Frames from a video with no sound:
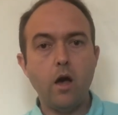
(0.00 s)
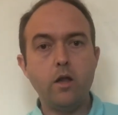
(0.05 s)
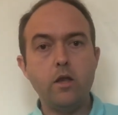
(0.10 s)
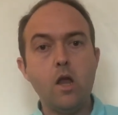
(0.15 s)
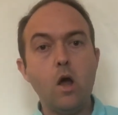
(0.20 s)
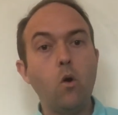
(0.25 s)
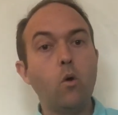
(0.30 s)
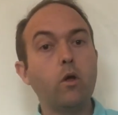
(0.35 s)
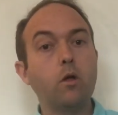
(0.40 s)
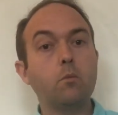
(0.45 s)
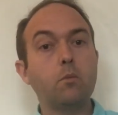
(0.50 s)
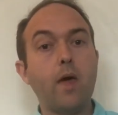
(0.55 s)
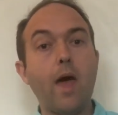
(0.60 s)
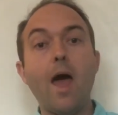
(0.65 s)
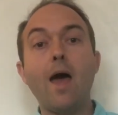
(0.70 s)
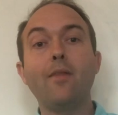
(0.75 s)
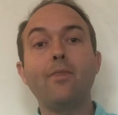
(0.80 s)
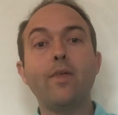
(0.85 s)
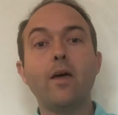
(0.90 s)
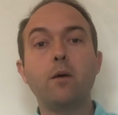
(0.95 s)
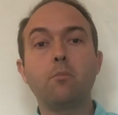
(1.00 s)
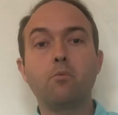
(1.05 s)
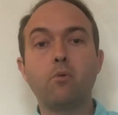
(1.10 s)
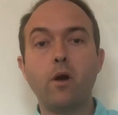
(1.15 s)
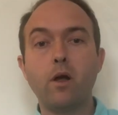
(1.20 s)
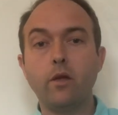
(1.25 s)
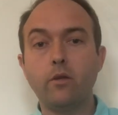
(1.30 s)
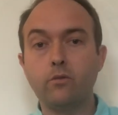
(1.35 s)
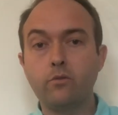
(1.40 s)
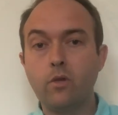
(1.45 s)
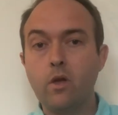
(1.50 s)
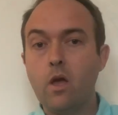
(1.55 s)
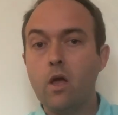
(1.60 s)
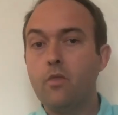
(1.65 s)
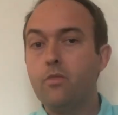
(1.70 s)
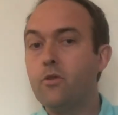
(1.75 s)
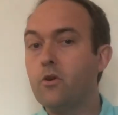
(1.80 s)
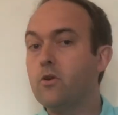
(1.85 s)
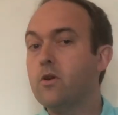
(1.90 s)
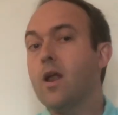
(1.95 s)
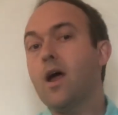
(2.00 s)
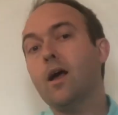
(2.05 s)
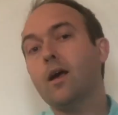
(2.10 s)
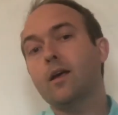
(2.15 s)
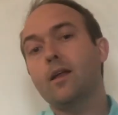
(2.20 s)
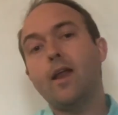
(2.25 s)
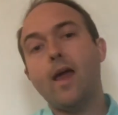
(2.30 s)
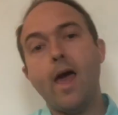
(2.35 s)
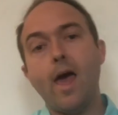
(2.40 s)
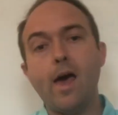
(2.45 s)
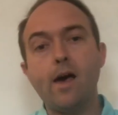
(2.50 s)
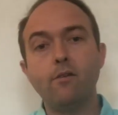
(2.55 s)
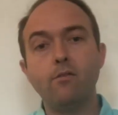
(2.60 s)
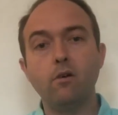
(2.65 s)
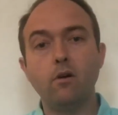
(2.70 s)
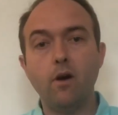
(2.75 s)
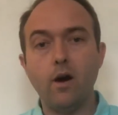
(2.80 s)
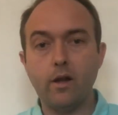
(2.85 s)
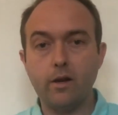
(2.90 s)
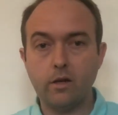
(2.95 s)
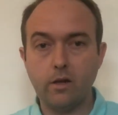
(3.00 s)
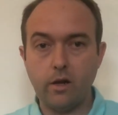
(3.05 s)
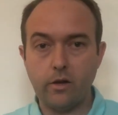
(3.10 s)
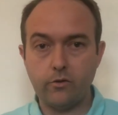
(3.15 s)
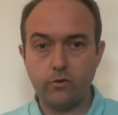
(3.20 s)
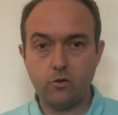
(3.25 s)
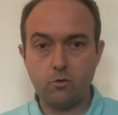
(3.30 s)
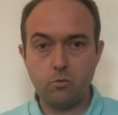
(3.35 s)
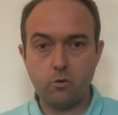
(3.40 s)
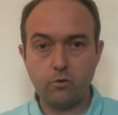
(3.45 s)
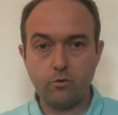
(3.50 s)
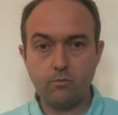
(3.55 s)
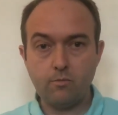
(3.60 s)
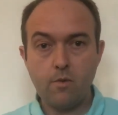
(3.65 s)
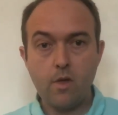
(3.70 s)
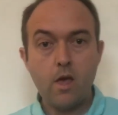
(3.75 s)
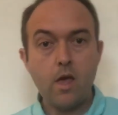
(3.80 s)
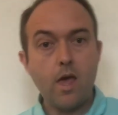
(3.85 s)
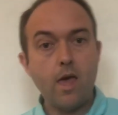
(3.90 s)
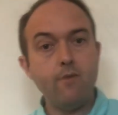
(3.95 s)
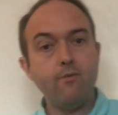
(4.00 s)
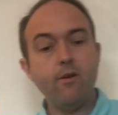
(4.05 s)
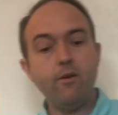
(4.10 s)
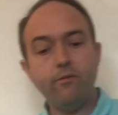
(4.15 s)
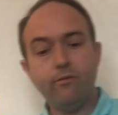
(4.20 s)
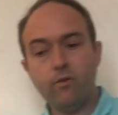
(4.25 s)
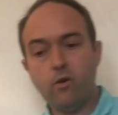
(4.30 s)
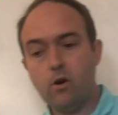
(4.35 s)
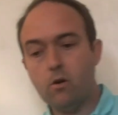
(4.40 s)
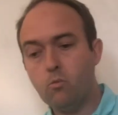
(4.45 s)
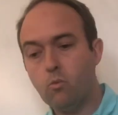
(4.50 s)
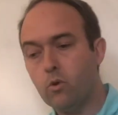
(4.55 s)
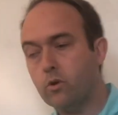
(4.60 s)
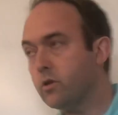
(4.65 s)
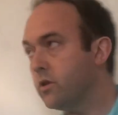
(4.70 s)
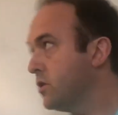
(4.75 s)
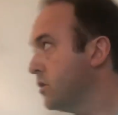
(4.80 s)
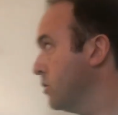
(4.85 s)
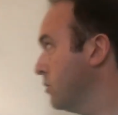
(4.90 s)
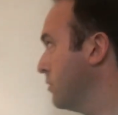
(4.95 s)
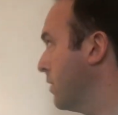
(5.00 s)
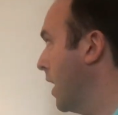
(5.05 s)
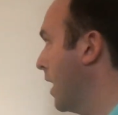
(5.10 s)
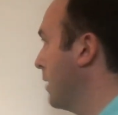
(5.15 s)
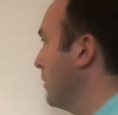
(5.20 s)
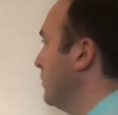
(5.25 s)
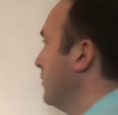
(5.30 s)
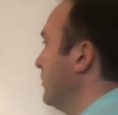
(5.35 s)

knowing that at that price, they're not going to have a lot of customers. If a firm were to do that,